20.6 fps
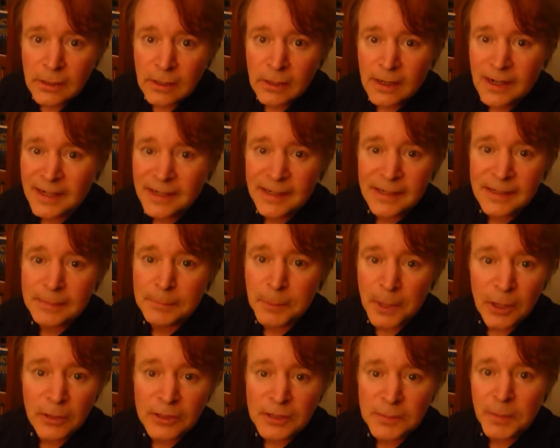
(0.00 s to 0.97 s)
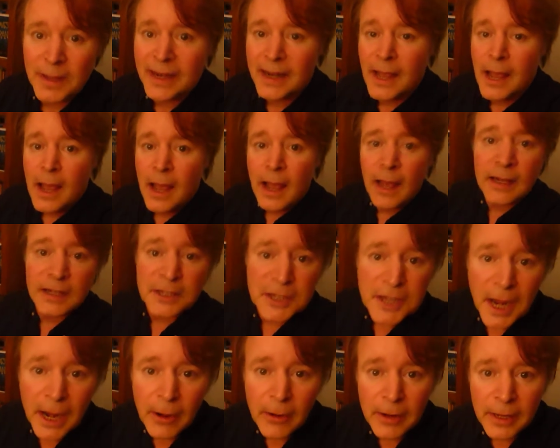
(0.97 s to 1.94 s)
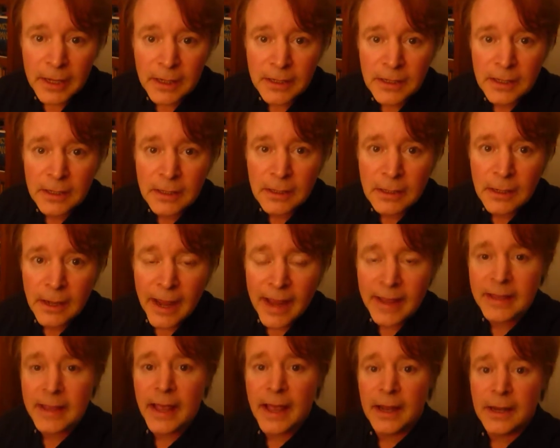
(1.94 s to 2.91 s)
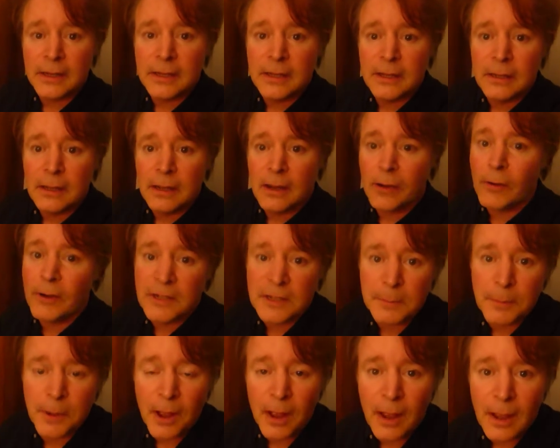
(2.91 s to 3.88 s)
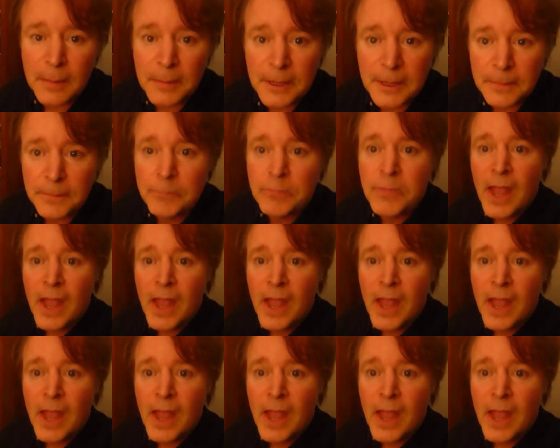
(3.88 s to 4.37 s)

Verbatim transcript: or boats, but a chariot, and that, according to Muhammad,